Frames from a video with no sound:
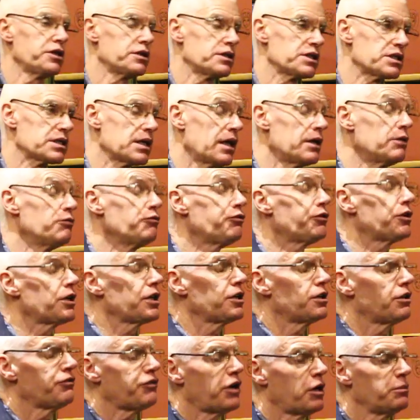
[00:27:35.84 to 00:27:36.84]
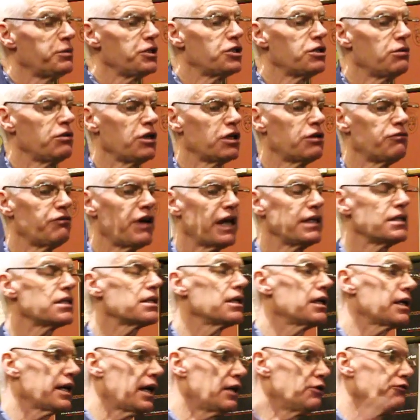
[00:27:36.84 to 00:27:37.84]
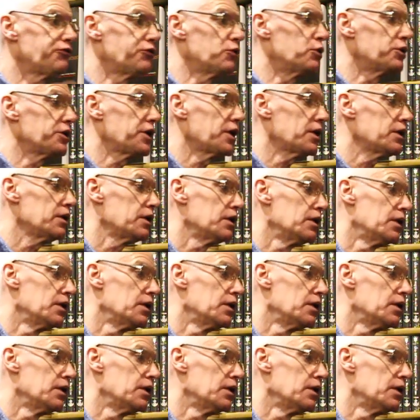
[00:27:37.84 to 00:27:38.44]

understand, and funnily enough, I'll be doing an event in California